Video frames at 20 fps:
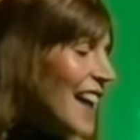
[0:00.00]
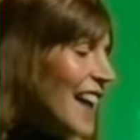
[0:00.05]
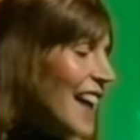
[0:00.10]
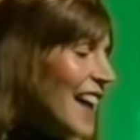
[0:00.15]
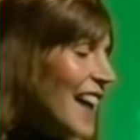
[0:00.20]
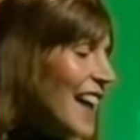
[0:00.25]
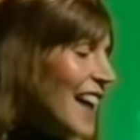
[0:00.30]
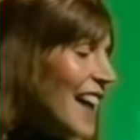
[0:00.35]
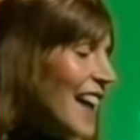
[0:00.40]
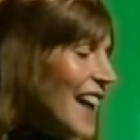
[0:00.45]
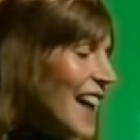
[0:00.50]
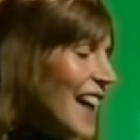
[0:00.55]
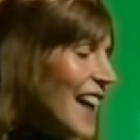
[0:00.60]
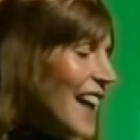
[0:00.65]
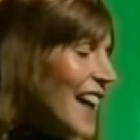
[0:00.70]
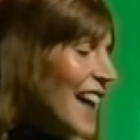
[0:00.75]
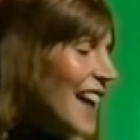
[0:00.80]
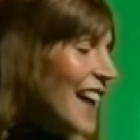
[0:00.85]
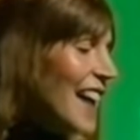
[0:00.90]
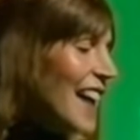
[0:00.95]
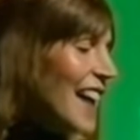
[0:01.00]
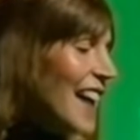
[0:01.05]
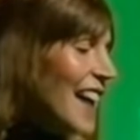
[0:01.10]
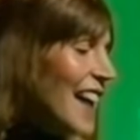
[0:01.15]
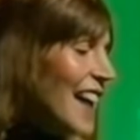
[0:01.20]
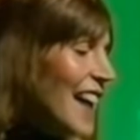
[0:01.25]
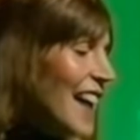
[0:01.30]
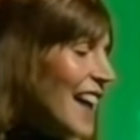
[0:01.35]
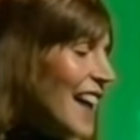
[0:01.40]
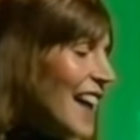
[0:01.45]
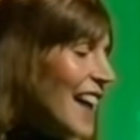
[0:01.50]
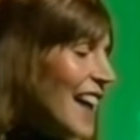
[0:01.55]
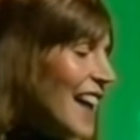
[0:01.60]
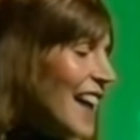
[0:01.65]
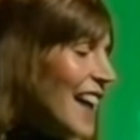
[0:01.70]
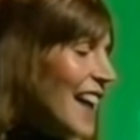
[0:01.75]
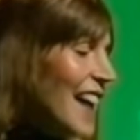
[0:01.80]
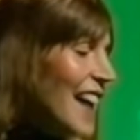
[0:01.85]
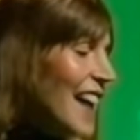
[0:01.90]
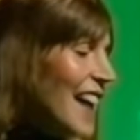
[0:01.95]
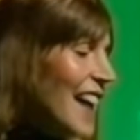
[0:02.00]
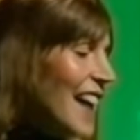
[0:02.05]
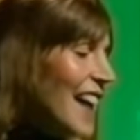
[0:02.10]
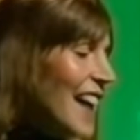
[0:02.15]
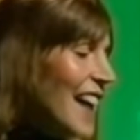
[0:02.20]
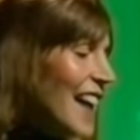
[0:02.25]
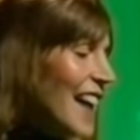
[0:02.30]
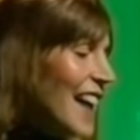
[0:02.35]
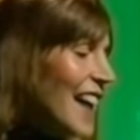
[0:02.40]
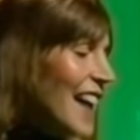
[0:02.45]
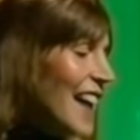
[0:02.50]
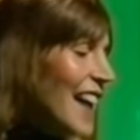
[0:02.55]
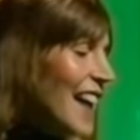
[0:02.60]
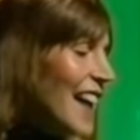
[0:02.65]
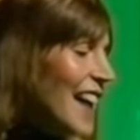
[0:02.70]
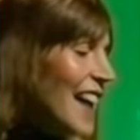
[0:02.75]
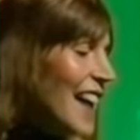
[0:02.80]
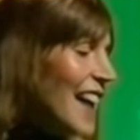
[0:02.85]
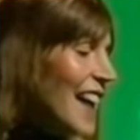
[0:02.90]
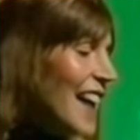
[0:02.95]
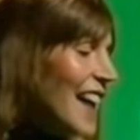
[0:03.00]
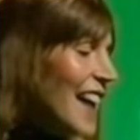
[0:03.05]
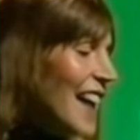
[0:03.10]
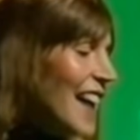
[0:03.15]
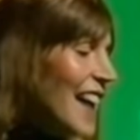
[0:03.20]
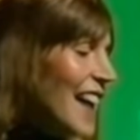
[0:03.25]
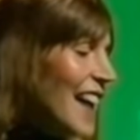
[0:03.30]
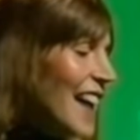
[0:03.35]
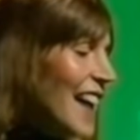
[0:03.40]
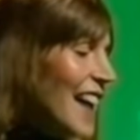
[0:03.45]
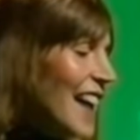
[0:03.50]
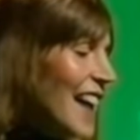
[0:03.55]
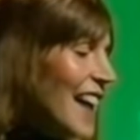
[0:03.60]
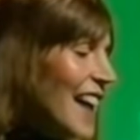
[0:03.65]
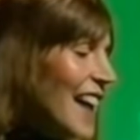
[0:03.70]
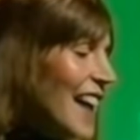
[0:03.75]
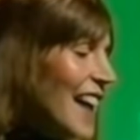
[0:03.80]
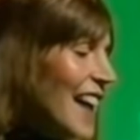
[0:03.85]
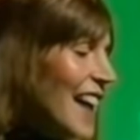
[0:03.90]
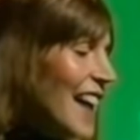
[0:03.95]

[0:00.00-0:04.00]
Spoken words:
This person isn't speaking.